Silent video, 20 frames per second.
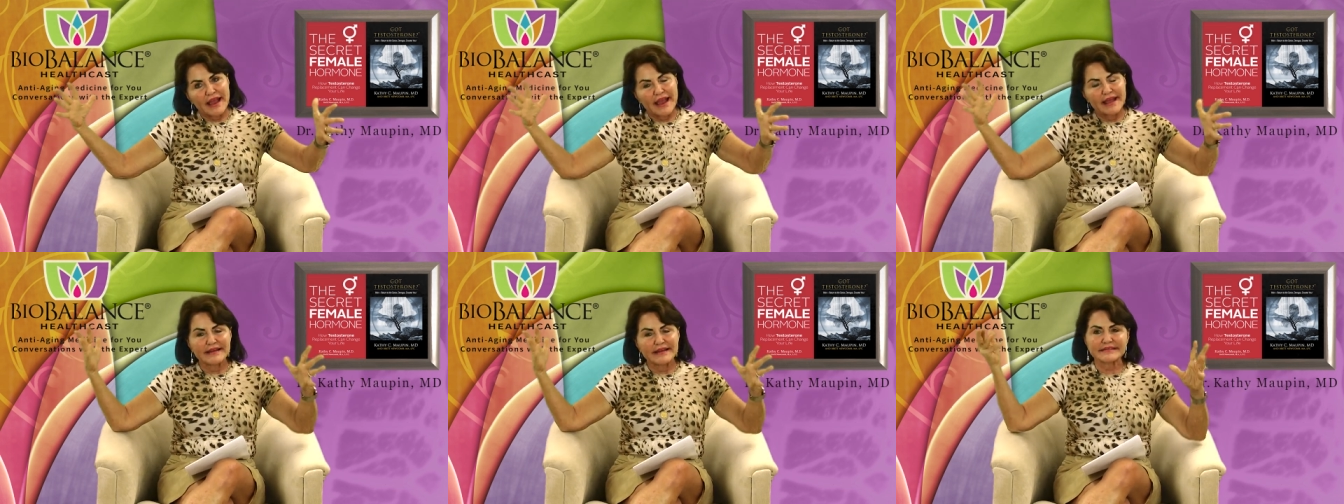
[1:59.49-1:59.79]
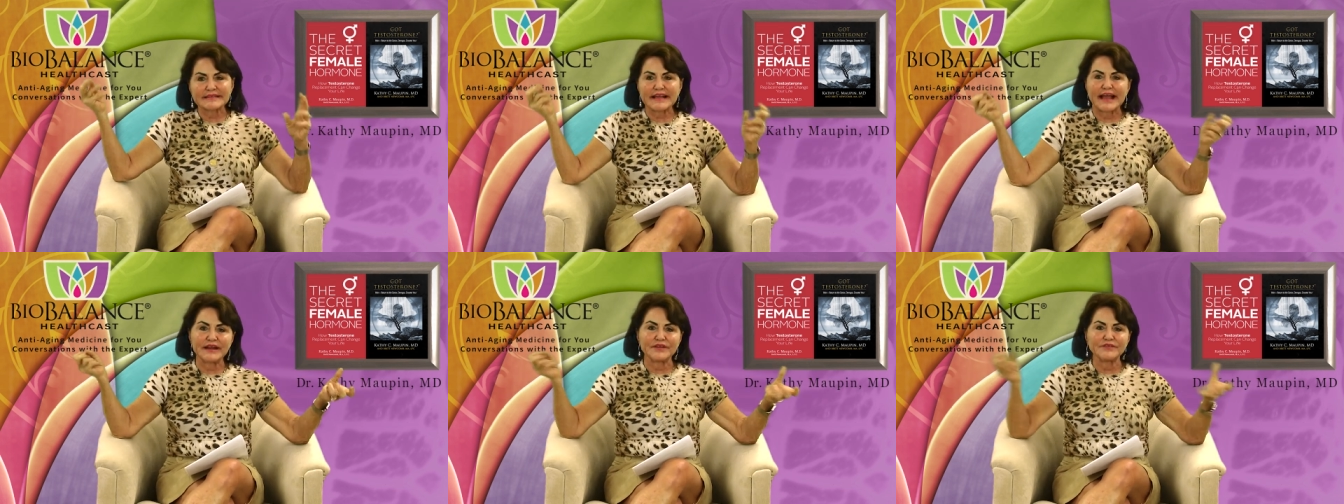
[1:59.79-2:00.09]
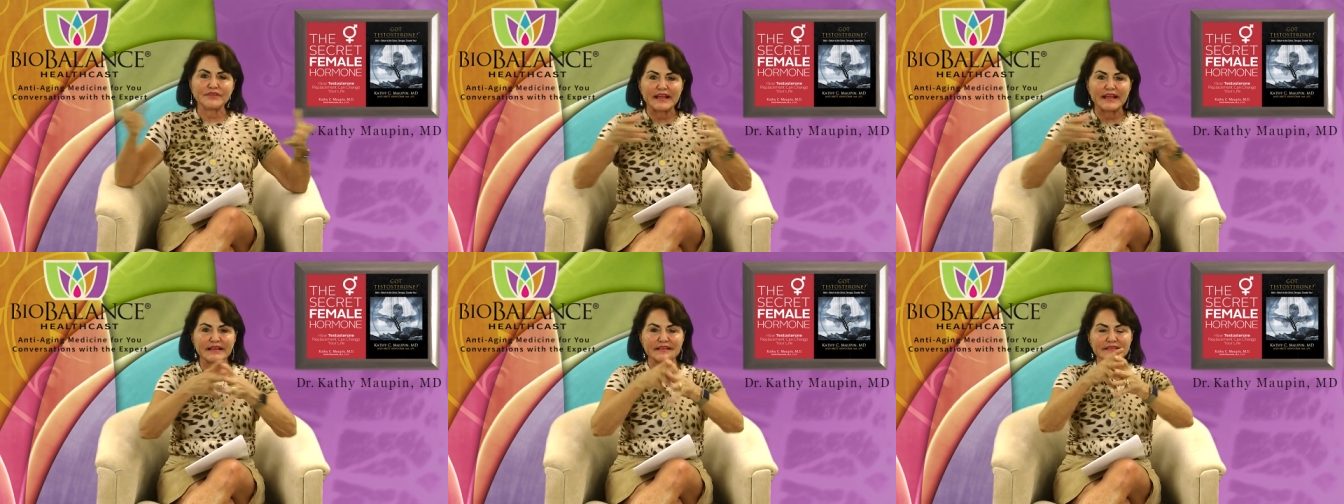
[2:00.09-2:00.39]
and it's kind
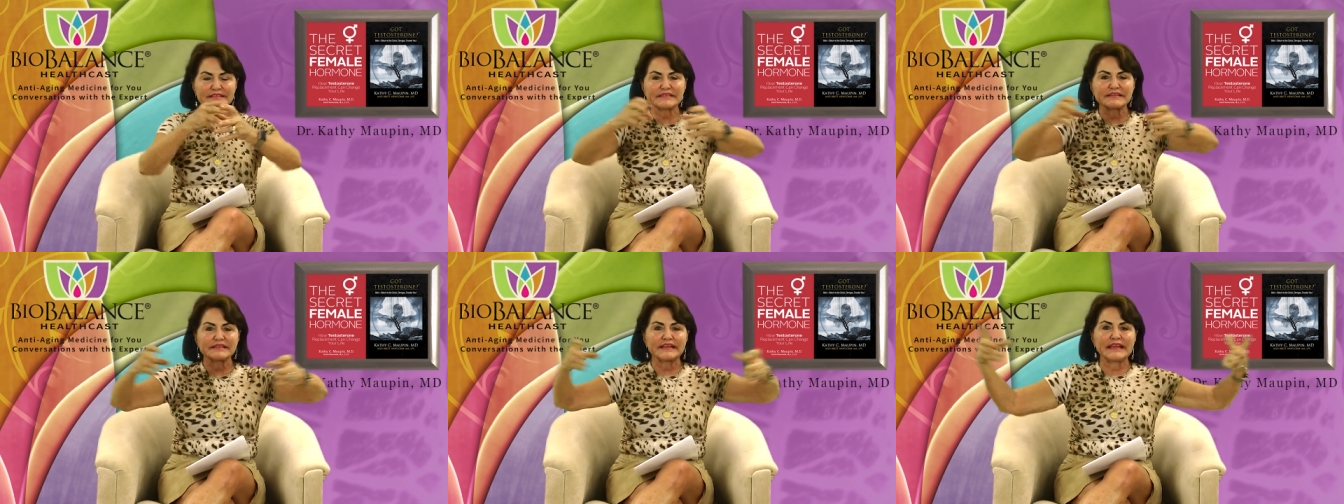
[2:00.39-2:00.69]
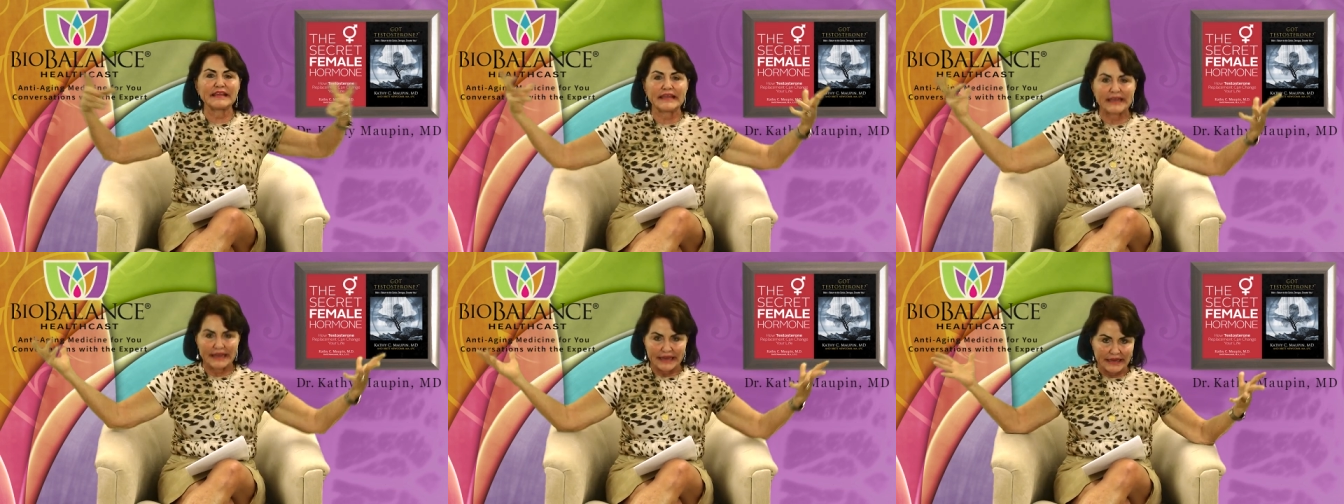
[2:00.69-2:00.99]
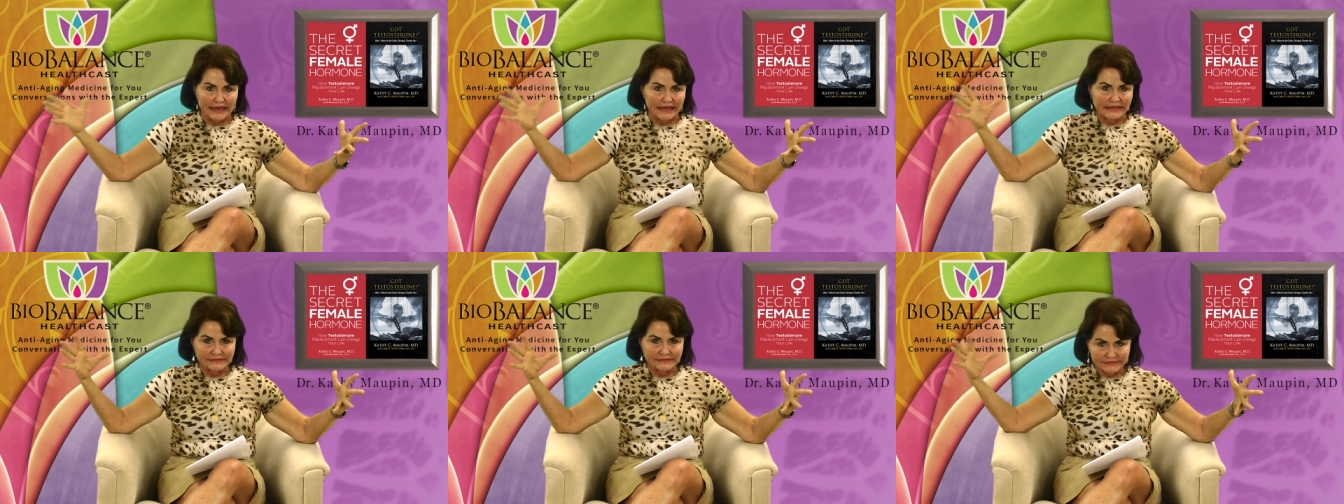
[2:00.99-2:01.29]
of like a
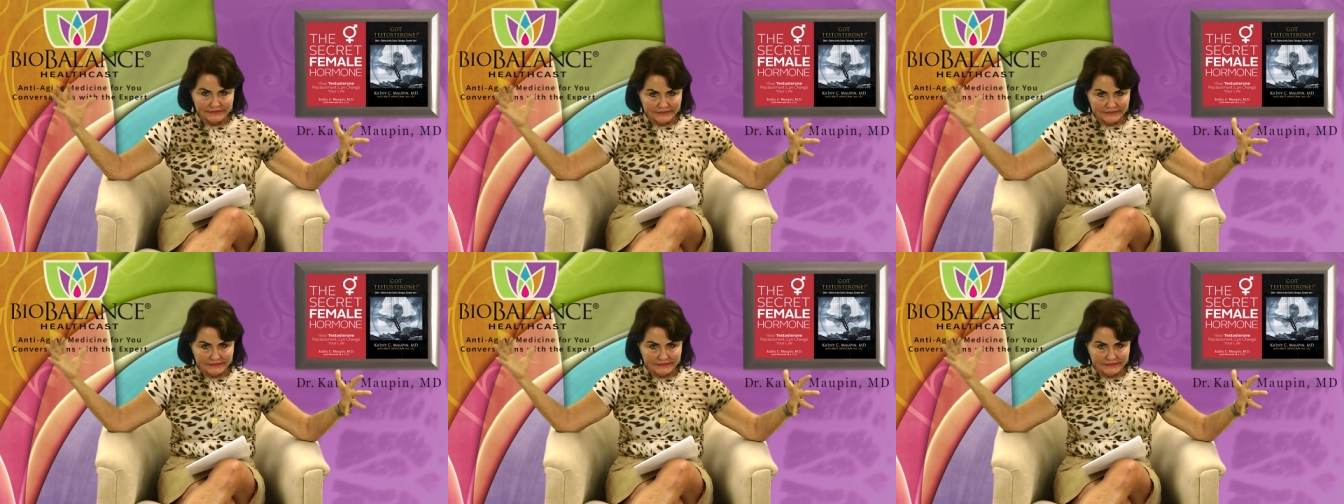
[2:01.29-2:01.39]
slinky.